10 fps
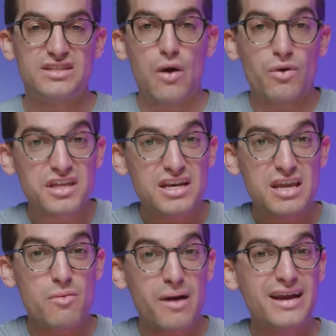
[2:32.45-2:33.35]
Now, one thing to
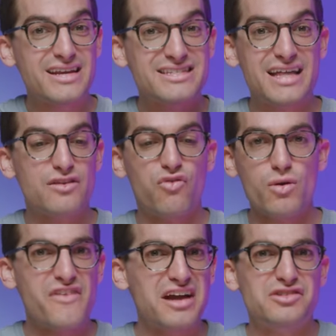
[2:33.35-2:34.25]
keep in mind is that the
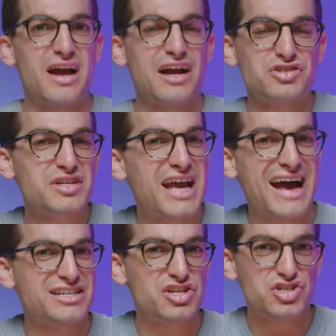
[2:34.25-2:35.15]
form factor actually
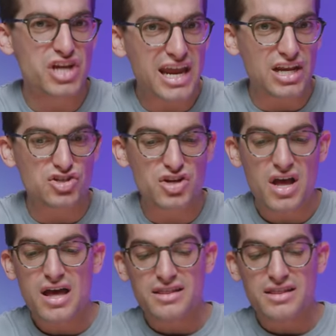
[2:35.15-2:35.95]
hasn't changed.